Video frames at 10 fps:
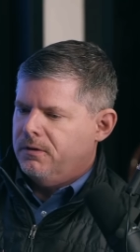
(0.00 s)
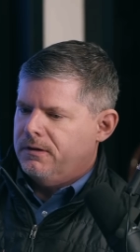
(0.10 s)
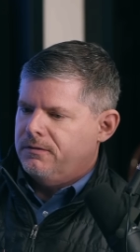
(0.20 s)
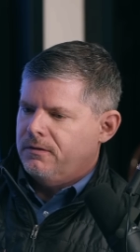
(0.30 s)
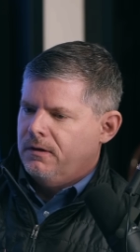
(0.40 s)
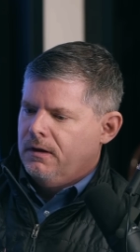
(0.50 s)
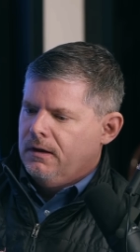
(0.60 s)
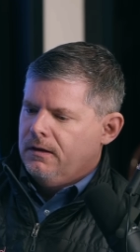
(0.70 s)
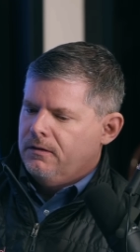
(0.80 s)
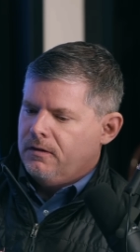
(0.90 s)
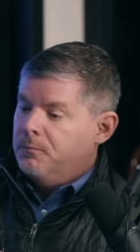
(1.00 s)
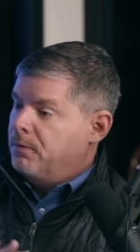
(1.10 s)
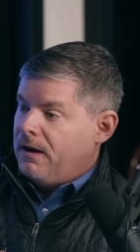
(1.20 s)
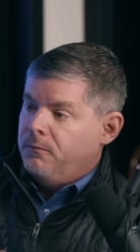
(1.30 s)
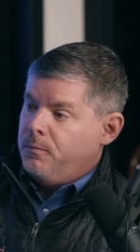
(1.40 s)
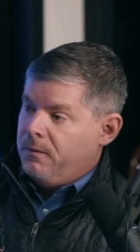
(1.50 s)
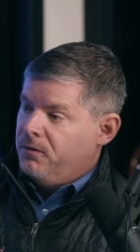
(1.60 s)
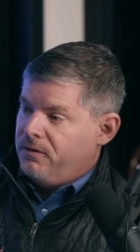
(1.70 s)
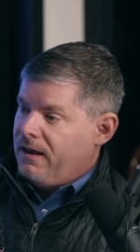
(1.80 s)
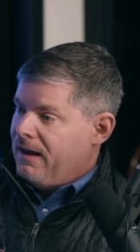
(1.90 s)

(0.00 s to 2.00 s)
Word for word: is sometimes people say,